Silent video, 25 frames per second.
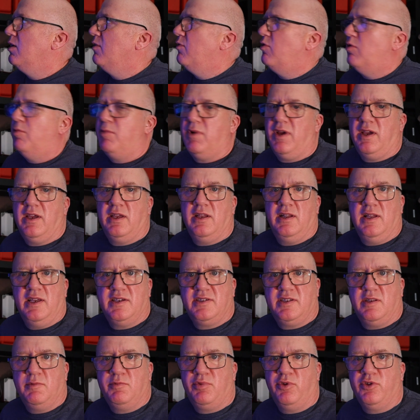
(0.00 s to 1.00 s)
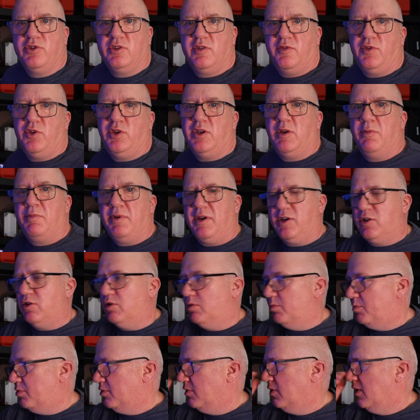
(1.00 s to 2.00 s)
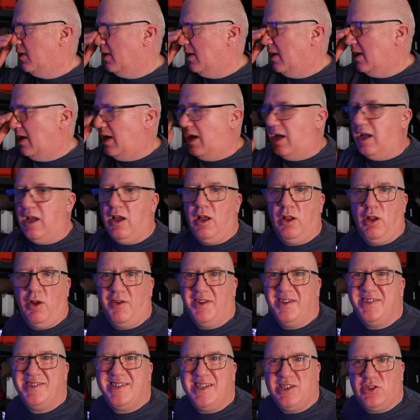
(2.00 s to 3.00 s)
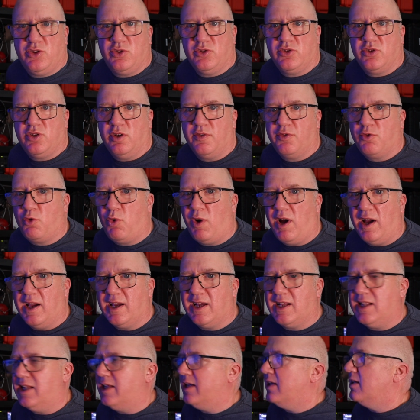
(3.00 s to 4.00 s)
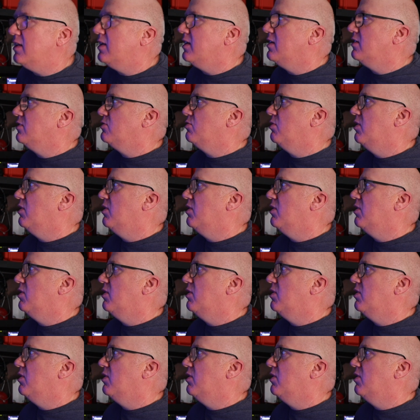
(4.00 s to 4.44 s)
from a listening point of view, you can pick up a lot of digital stuff quite cleanly as